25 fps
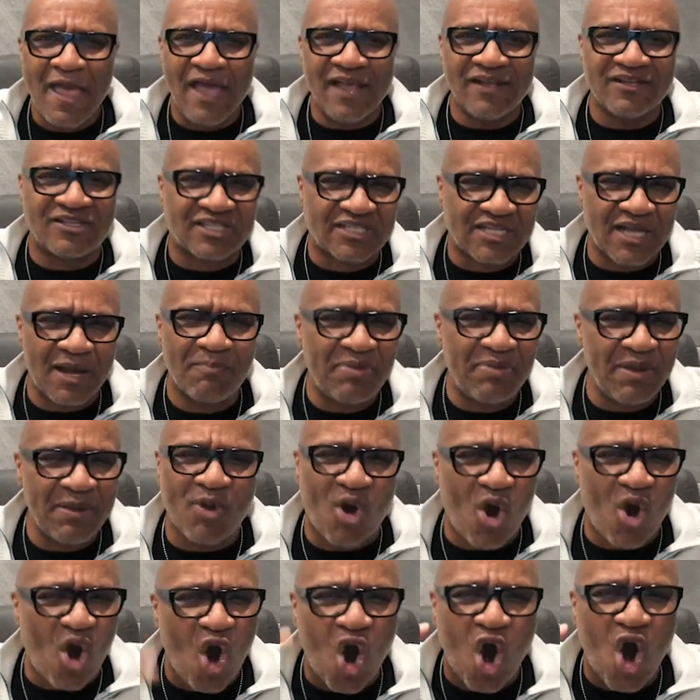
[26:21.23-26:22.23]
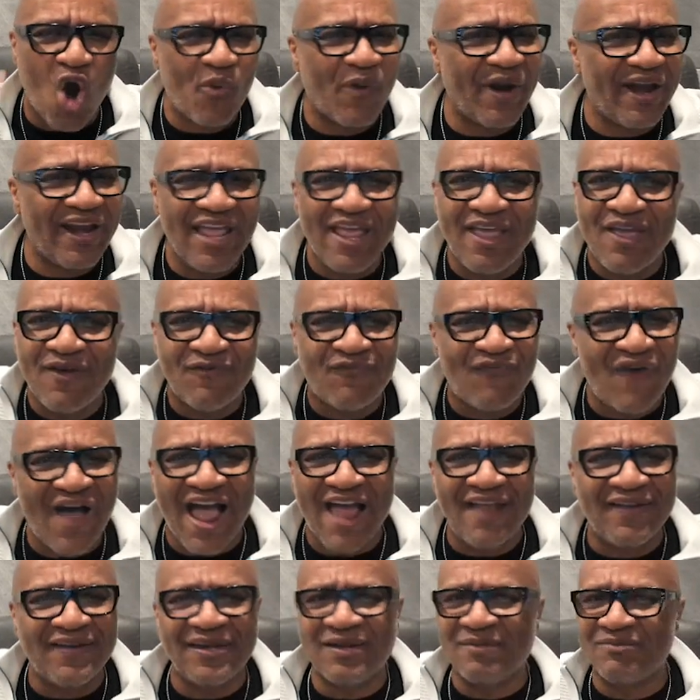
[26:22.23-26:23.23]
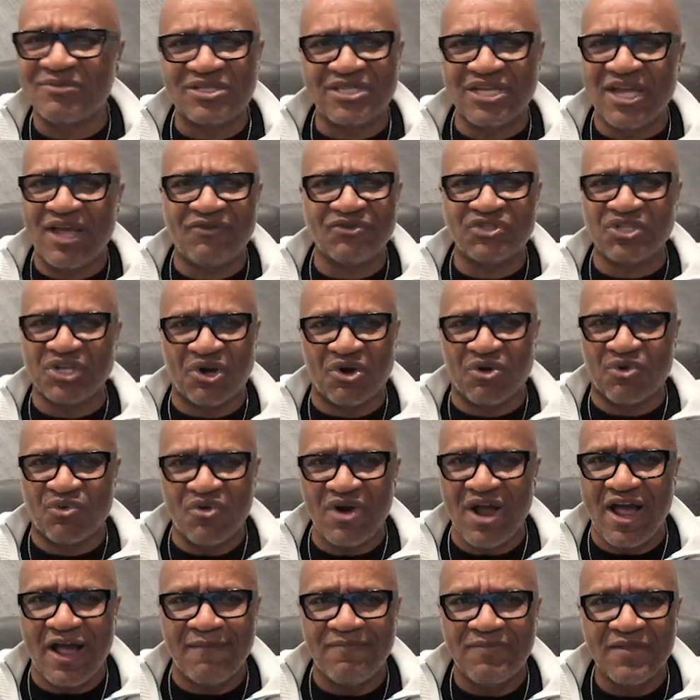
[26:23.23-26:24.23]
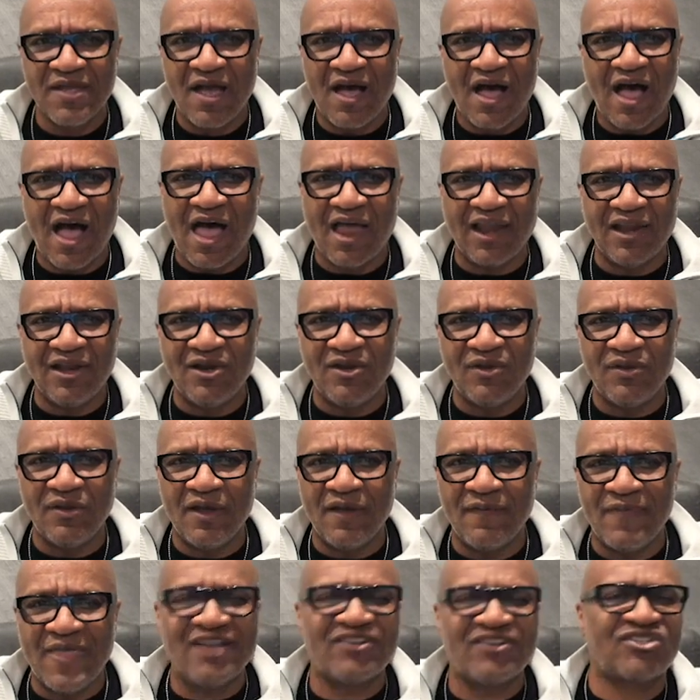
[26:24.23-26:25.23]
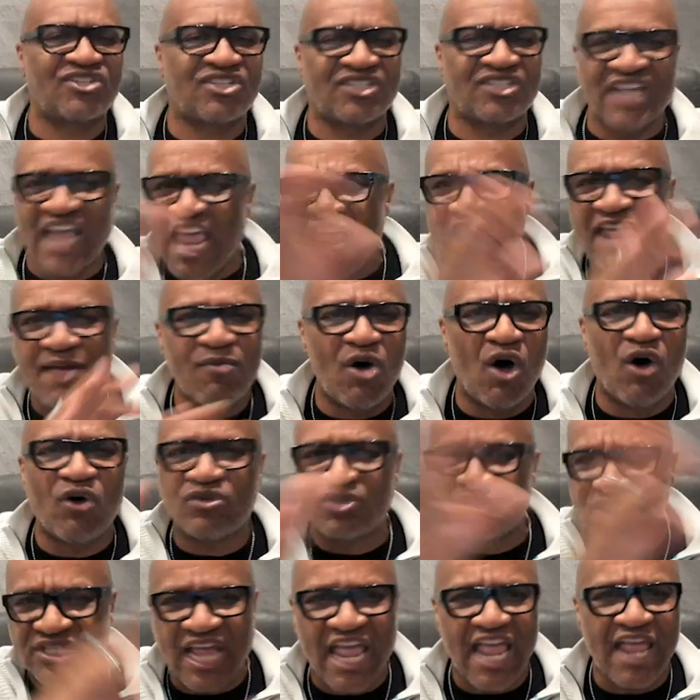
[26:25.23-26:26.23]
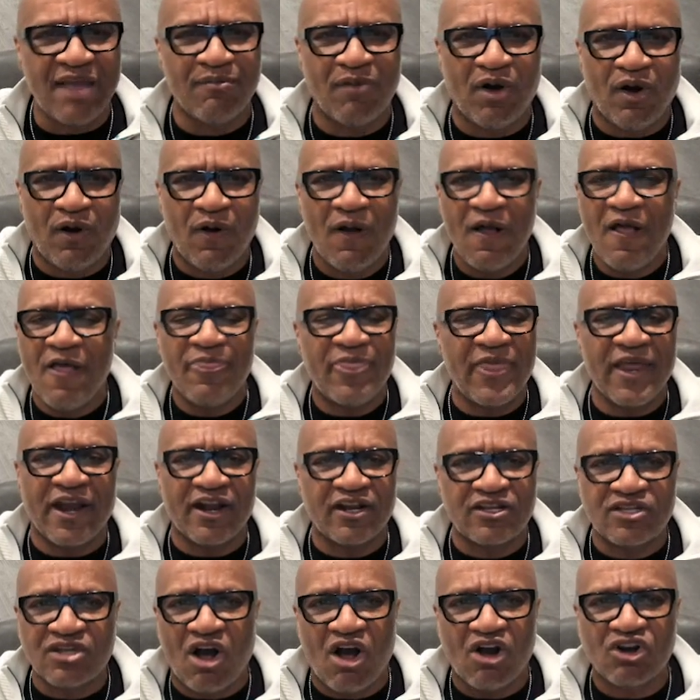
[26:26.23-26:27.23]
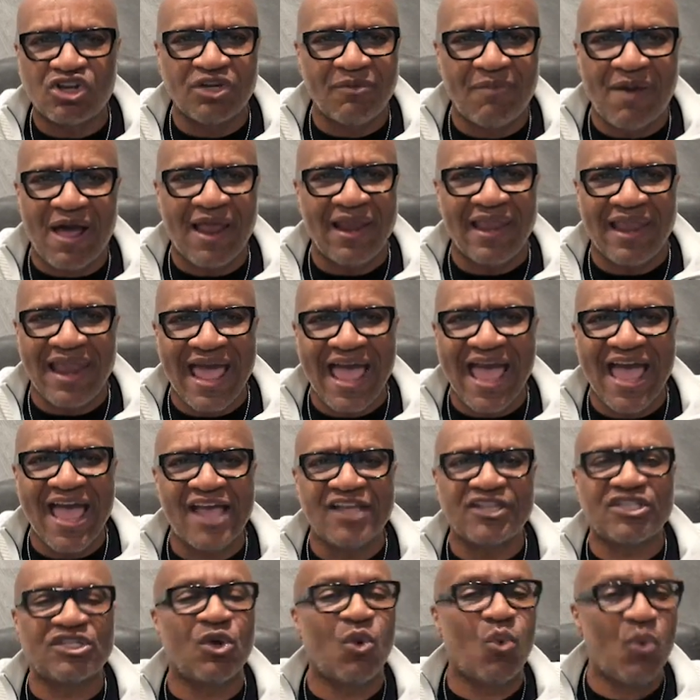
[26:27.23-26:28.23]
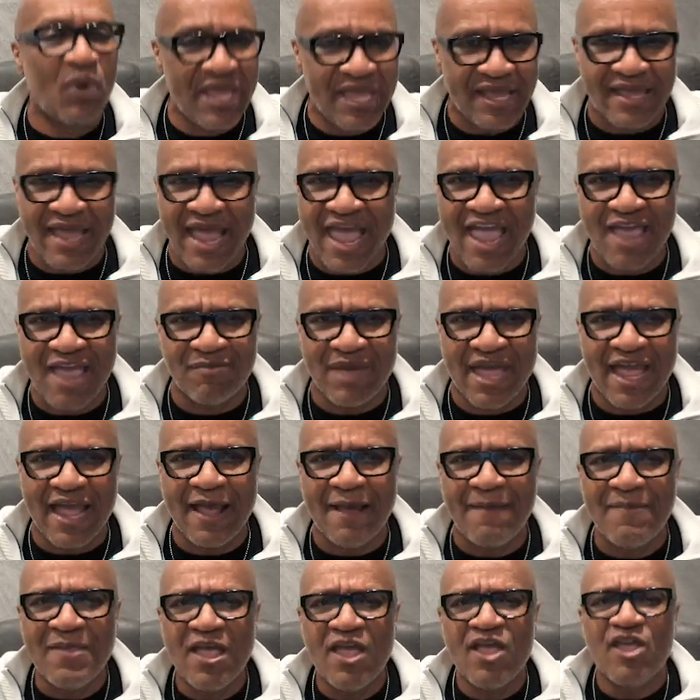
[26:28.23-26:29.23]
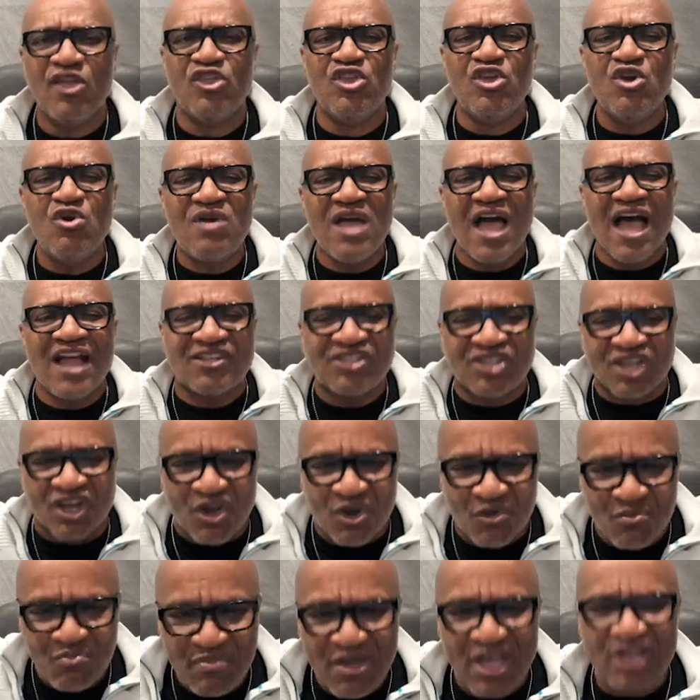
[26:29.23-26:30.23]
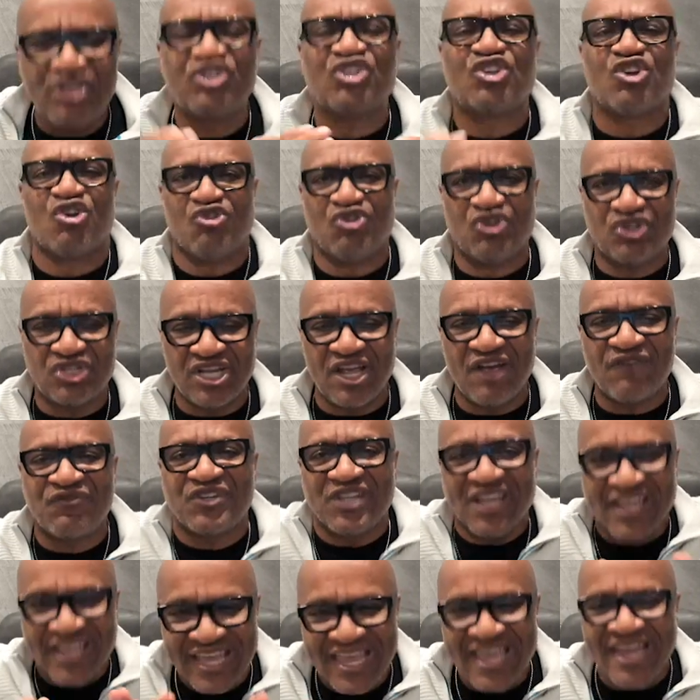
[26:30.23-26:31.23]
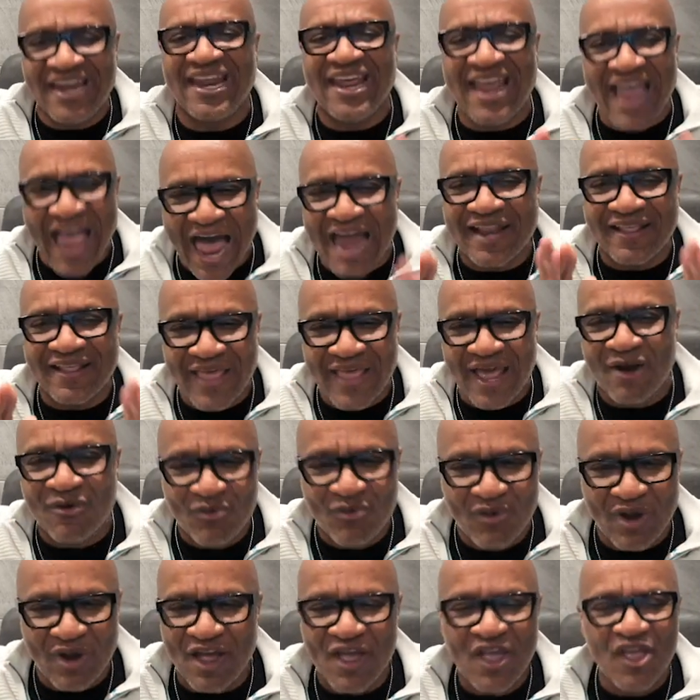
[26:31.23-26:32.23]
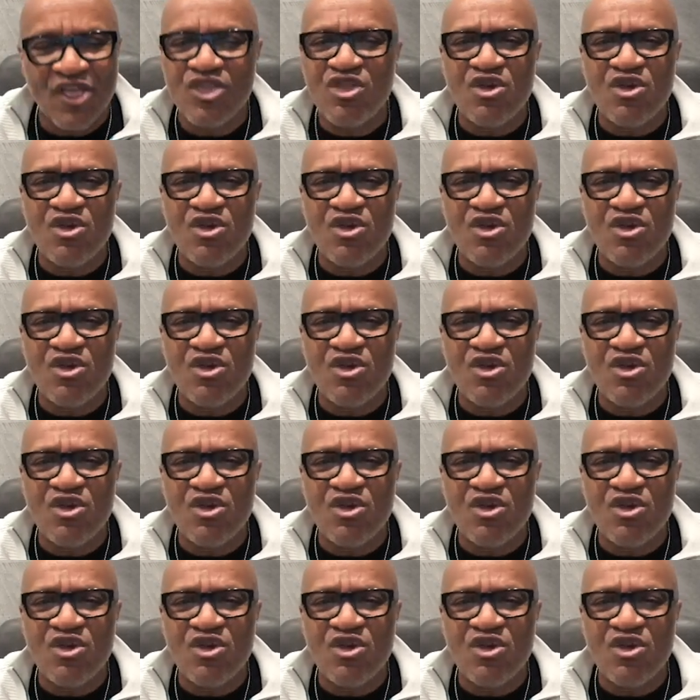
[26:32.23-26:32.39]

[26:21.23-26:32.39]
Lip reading: And some people are already finding themselves in a rut. Hallelujah. That same old that I talked about last week. Amen. You got to commit yourself to getting out of that rut.